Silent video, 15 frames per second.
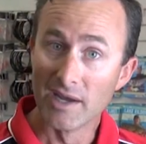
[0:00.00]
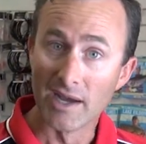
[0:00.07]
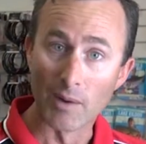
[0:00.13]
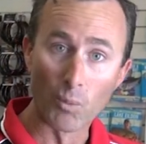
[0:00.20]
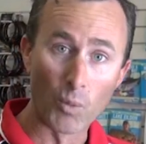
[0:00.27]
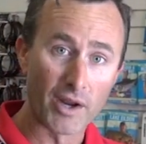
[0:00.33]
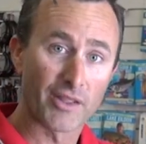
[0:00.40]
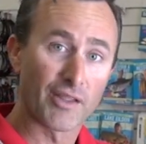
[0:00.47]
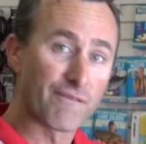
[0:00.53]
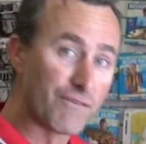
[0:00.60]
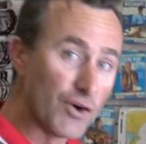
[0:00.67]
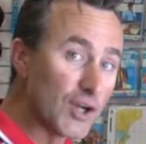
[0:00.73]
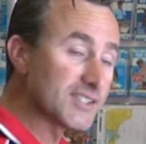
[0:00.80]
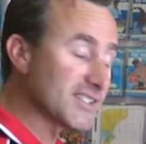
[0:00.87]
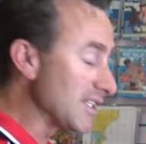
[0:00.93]
And one of the
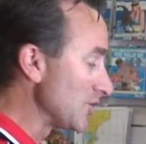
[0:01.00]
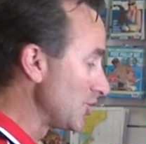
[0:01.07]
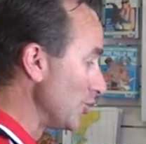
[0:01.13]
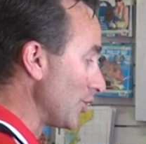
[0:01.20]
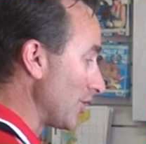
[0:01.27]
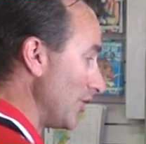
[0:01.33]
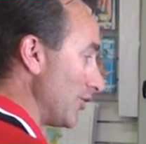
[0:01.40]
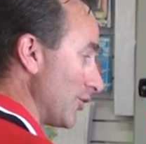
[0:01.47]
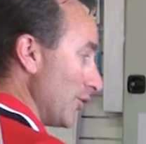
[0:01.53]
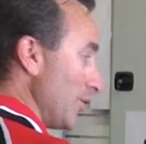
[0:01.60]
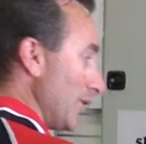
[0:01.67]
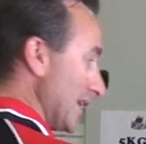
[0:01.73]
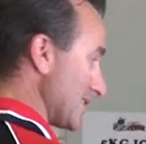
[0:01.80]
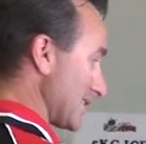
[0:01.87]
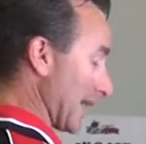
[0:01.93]
first things you can
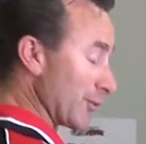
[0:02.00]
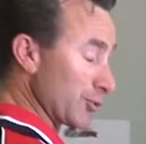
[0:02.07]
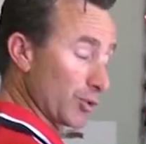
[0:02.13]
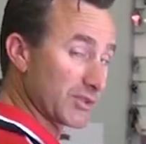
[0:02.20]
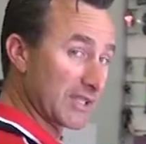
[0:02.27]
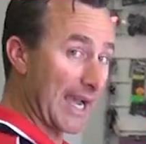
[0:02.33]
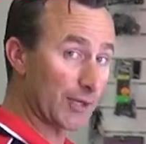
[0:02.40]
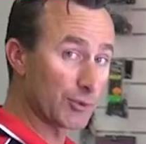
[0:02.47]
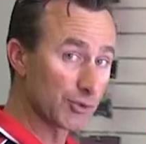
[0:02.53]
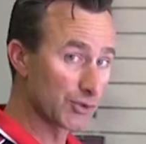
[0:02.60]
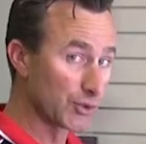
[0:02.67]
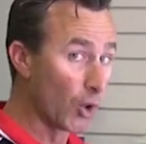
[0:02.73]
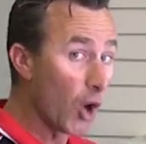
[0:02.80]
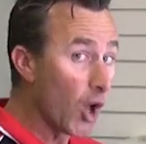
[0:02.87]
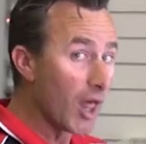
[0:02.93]
do is come to a tackle
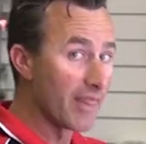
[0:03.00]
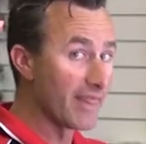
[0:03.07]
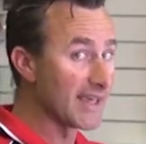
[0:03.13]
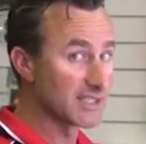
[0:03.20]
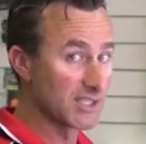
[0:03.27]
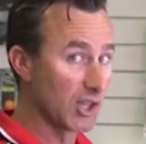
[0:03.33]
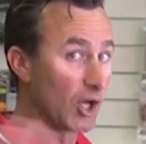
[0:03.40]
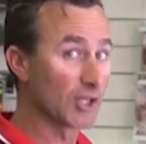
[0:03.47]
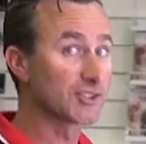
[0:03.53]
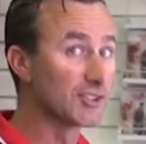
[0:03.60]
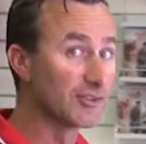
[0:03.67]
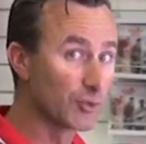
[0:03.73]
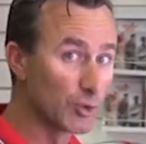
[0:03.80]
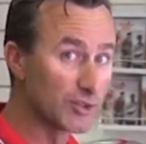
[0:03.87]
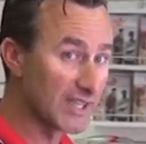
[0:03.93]
store. There's lots
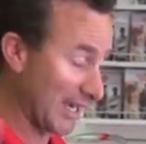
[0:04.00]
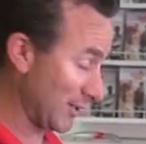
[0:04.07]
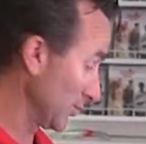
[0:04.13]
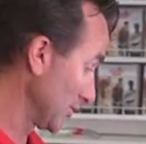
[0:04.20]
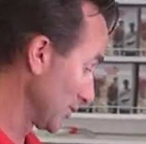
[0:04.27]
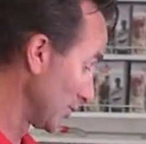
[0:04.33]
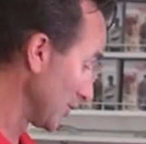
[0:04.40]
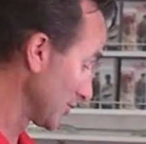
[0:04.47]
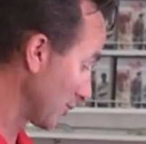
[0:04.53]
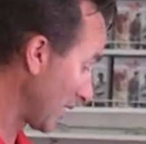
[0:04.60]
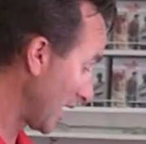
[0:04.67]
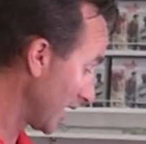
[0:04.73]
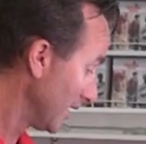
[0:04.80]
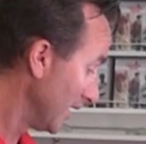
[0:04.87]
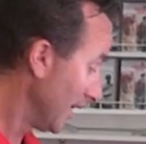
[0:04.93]
of good tackle stores
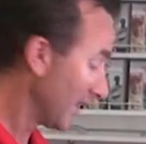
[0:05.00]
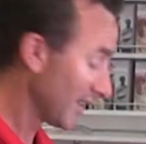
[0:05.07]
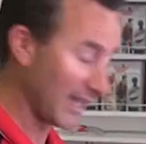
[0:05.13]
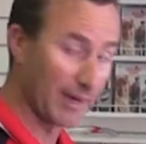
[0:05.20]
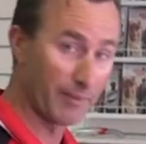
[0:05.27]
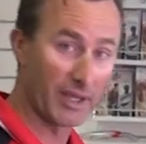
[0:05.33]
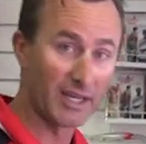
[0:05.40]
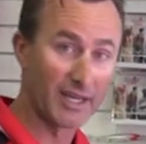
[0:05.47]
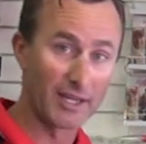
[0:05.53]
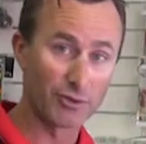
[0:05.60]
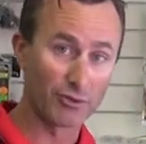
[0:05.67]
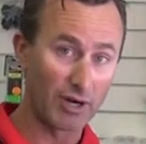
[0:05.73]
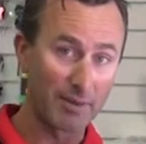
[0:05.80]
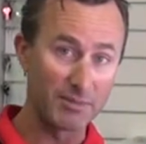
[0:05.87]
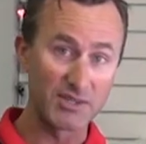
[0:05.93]
around. Come in and
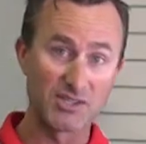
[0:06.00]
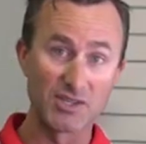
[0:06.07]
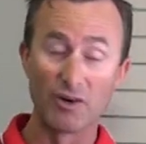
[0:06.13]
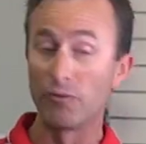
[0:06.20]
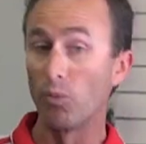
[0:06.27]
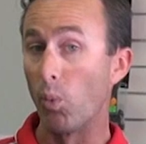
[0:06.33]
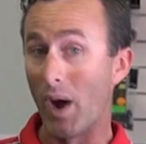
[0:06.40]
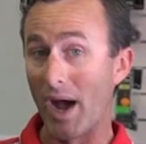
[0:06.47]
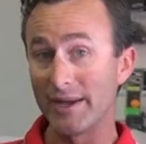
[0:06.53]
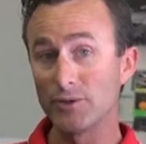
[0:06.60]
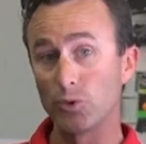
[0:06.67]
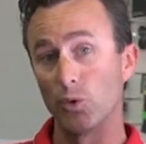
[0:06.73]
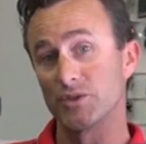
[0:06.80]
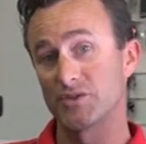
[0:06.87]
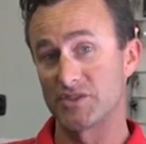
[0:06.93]
grab yourself one
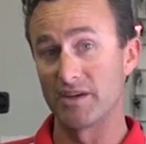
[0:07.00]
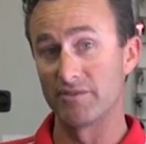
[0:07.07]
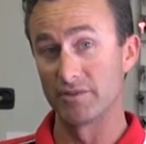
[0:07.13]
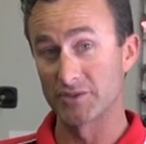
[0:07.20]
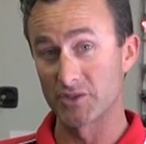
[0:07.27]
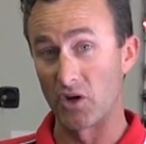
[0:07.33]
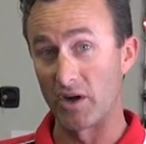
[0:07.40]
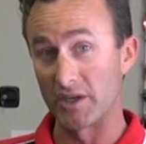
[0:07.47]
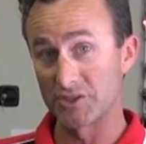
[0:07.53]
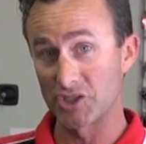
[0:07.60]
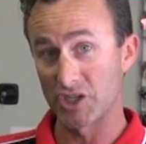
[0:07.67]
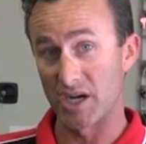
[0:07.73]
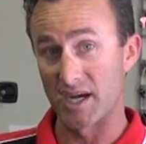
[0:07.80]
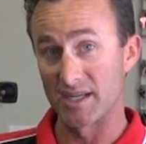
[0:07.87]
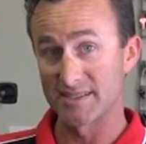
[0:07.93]
or several tide
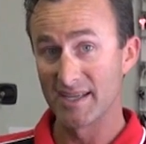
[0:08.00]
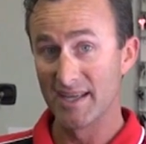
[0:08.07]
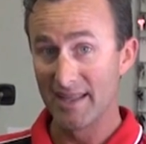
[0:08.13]
charts.